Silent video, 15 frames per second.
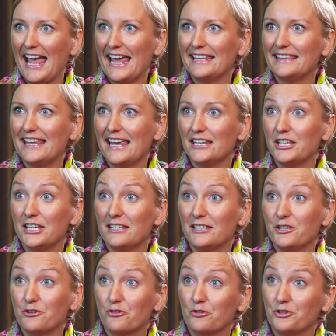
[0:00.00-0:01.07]
and then
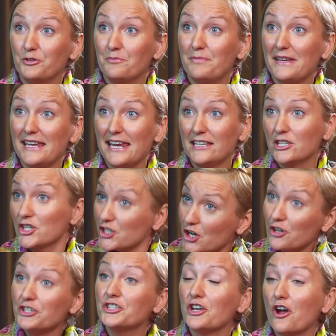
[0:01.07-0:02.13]
you could be in the
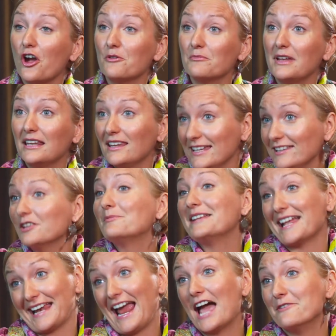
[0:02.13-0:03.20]
short term a little
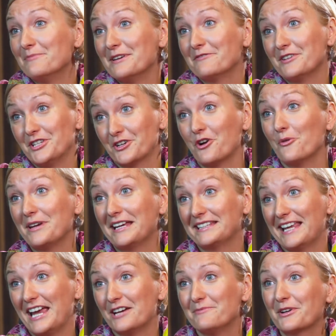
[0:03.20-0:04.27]
bit unhappy when you're going
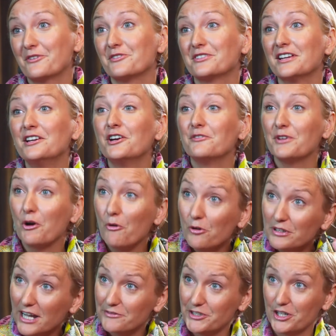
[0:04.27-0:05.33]
there, because we
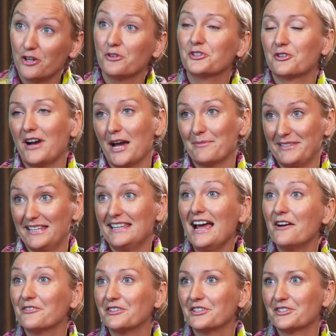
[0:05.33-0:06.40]
all have to go through ups and
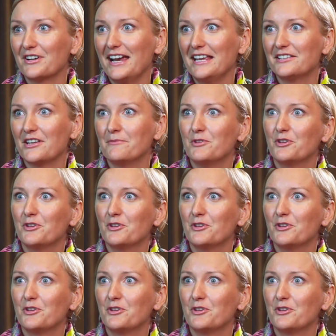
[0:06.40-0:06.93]
downs, right? So